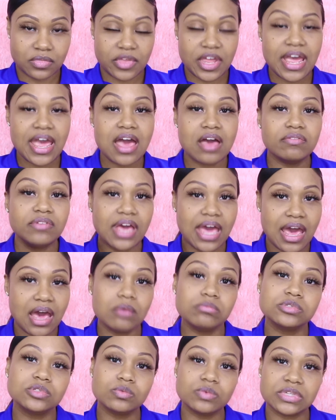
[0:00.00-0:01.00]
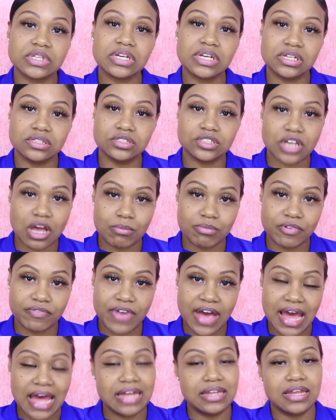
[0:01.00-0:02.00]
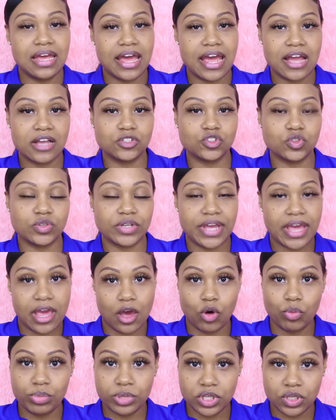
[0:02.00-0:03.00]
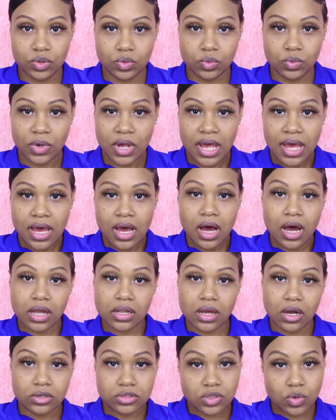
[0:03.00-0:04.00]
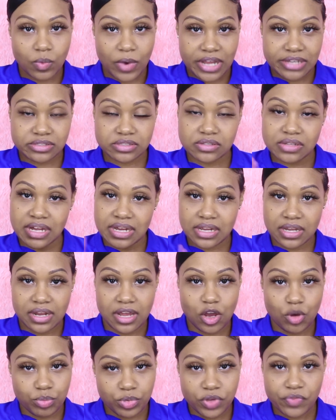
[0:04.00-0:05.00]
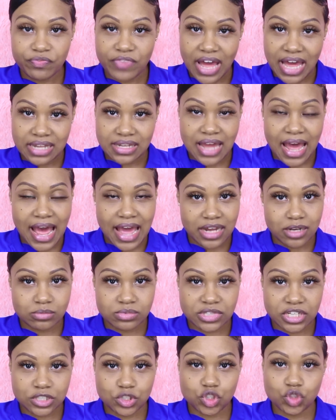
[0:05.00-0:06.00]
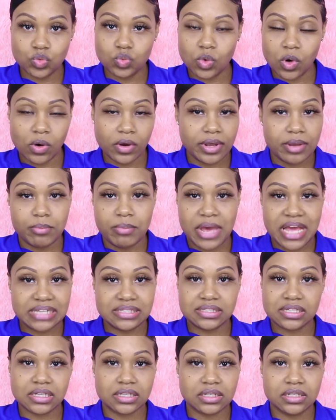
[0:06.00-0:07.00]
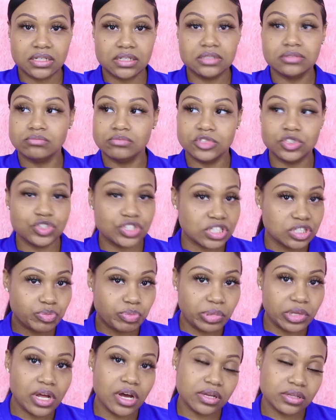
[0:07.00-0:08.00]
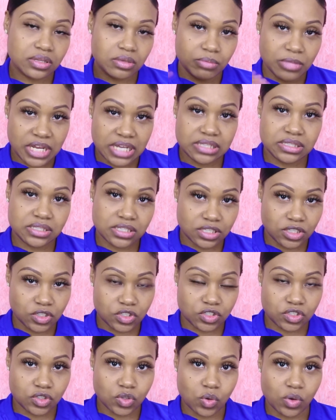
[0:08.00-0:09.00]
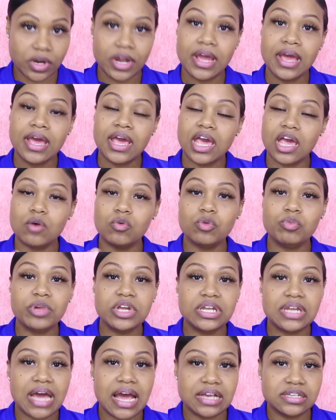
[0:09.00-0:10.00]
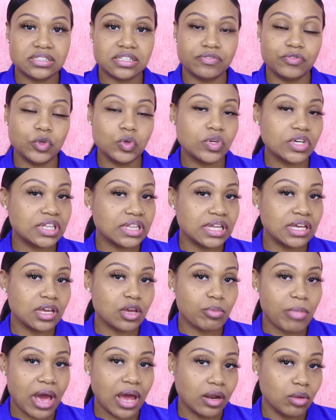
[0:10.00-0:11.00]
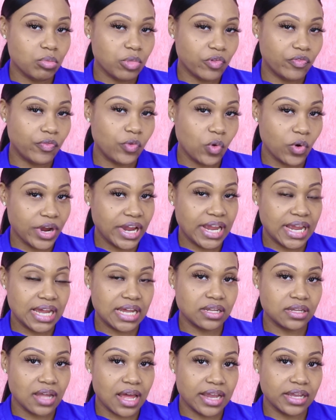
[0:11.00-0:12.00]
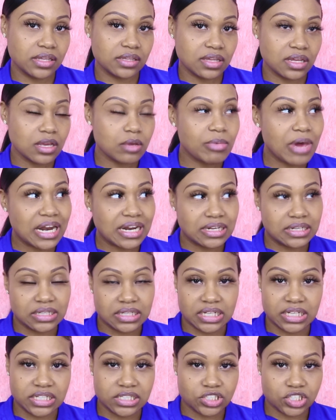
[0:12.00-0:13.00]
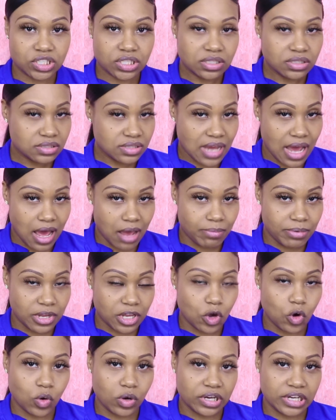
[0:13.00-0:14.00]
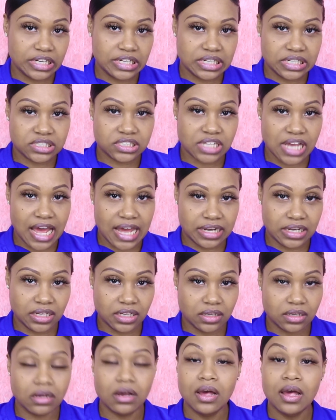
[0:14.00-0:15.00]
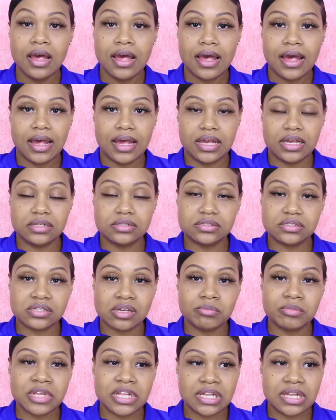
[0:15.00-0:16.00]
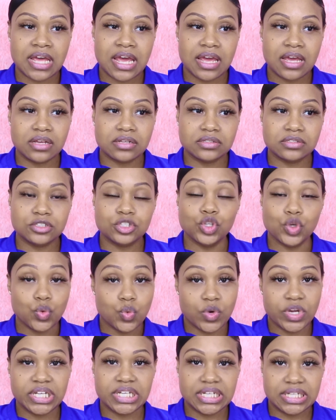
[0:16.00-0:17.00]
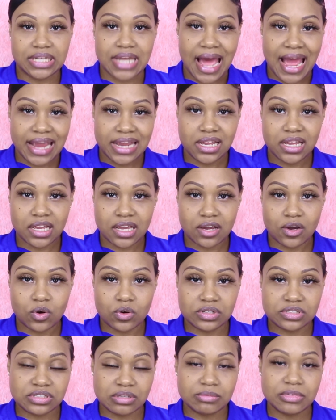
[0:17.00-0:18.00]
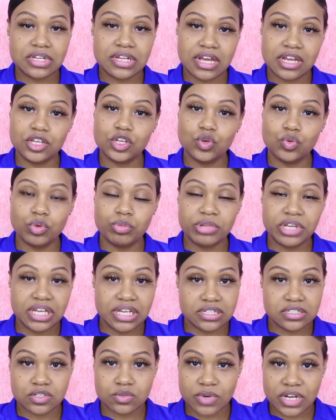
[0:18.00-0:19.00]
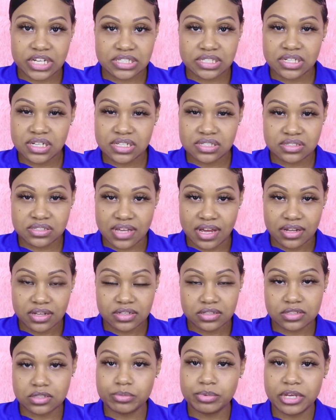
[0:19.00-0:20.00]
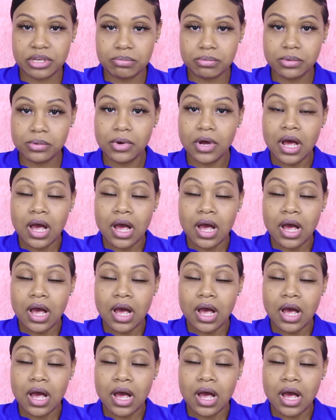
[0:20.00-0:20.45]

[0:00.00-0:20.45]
they have apps within Shopify that actually help you along the way, so they can help you find the items that you want, and basically you just plug them into your store. It would be nice if you could think about it beforehand, like think about a niche topic or a niche idea and something that you really like or something that you would be interested in selling to people.